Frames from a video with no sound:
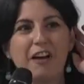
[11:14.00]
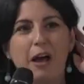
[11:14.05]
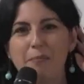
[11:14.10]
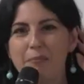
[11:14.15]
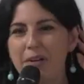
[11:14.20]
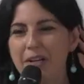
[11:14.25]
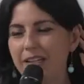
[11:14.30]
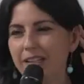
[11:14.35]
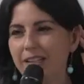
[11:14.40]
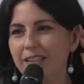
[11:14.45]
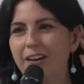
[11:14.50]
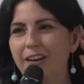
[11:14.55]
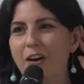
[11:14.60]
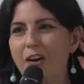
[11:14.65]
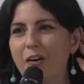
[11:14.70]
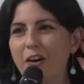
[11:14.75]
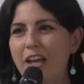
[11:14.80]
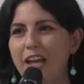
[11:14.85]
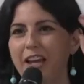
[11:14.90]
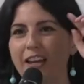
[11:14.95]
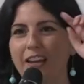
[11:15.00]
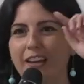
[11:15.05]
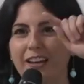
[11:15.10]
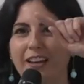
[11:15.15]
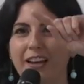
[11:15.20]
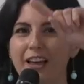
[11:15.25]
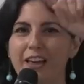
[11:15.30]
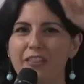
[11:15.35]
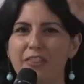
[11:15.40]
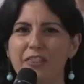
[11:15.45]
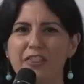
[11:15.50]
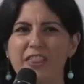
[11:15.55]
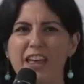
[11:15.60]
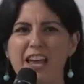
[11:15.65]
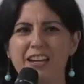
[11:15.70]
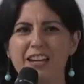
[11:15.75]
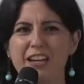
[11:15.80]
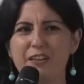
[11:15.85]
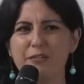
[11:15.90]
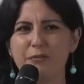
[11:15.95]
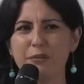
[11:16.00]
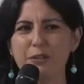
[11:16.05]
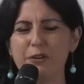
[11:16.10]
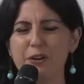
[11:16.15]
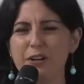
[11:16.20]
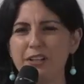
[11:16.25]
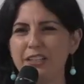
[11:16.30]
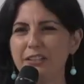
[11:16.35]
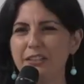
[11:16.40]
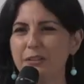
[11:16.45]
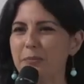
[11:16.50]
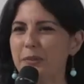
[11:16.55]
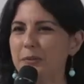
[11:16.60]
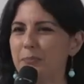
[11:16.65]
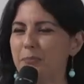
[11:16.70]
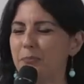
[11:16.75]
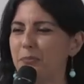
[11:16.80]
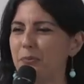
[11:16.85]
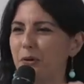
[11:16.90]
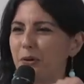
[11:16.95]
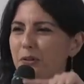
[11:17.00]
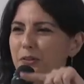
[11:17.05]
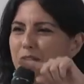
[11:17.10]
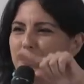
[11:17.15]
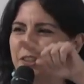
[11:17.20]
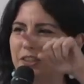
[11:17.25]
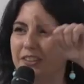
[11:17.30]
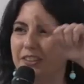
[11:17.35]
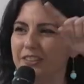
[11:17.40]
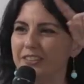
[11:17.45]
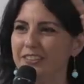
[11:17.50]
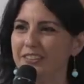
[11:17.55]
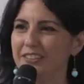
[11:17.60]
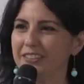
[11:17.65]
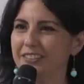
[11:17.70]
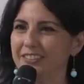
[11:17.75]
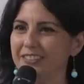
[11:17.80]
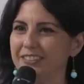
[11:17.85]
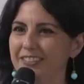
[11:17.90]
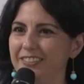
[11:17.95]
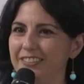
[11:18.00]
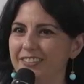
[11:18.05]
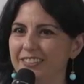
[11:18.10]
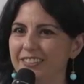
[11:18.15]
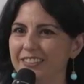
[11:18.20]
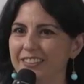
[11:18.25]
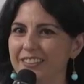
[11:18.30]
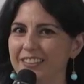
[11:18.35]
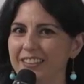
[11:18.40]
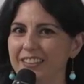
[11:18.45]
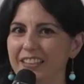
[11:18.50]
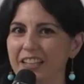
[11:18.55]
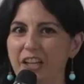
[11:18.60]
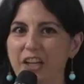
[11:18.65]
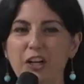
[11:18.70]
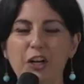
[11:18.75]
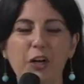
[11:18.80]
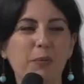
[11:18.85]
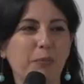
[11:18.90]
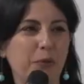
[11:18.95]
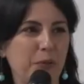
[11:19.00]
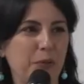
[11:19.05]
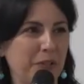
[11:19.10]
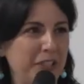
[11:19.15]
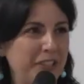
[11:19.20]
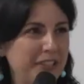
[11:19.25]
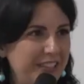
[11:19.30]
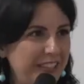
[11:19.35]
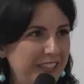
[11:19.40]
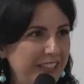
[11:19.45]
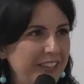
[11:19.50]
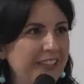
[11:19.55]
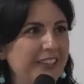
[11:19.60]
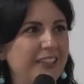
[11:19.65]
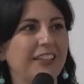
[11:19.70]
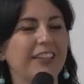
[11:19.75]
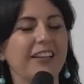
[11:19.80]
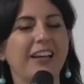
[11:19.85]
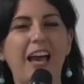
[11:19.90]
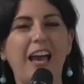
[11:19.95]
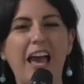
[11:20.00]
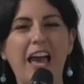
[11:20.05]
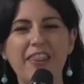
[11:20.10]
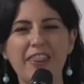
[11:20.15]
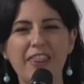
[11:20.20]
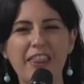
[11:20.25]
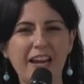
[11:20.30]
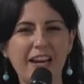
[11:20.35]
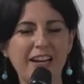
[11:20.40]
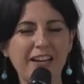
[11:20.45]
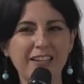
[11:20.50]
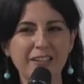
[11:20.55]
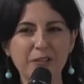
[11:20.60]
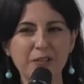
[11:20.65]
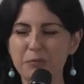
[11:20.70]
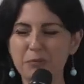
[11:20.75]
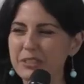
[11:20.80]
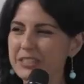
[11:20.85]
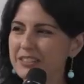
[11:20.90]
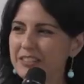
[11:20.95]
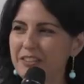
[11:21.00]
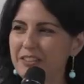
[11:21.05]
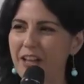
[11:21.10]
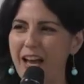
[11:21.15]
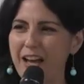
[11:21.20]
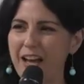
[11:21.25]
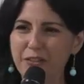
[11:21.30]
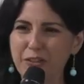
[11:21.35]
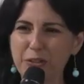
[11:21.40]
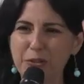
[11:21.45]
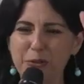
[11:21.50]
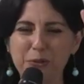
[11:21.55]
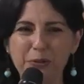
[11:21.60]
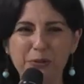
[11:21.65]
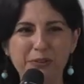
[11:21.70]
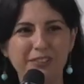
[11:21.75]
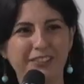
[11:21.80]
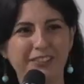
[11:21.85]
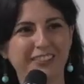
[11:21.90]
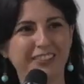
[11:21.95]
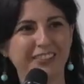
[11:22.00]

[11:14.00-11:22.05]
Family, okay. Then if we go a little bit broader, community, and then we still have two.